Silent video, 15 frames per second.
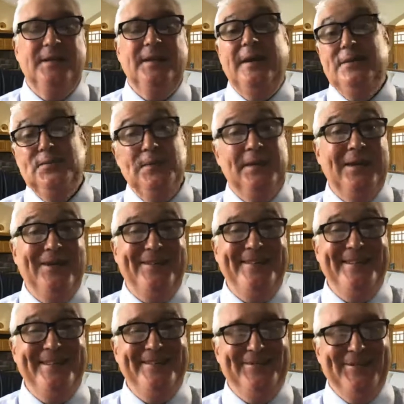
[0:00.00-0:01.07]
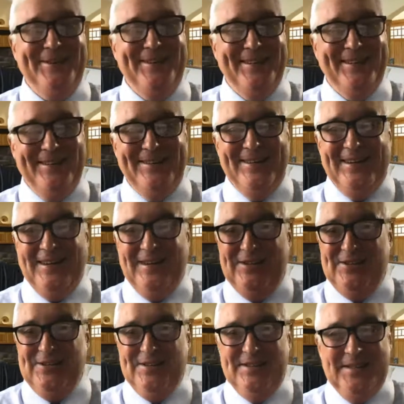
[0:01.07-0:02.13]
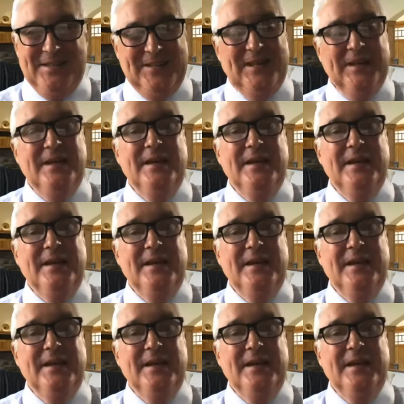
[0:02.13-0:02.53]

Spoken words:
That's where they identify the locations,